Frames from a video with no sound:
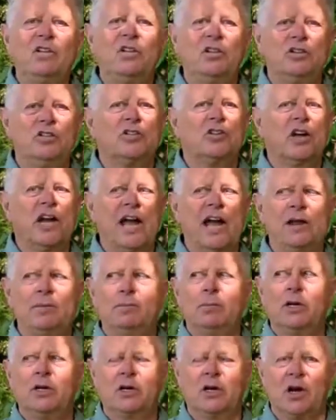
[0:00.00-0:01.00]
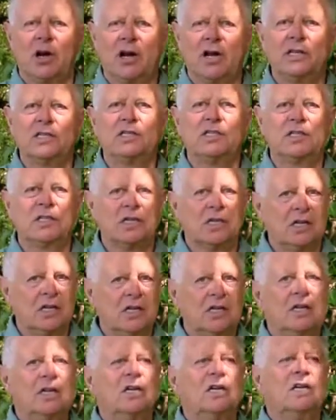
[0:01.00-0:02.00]
to use your head because
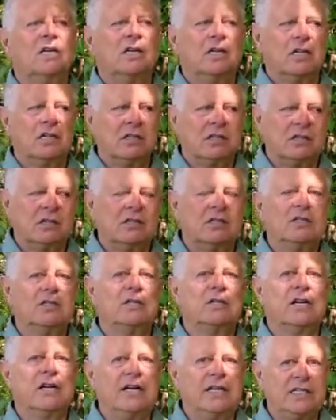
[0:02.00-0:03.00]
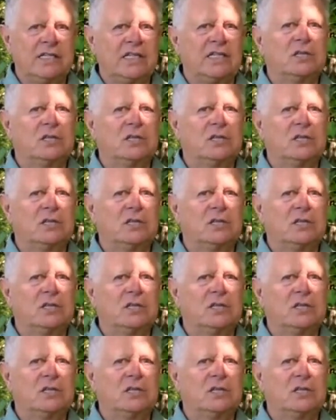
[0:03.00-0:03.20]
it's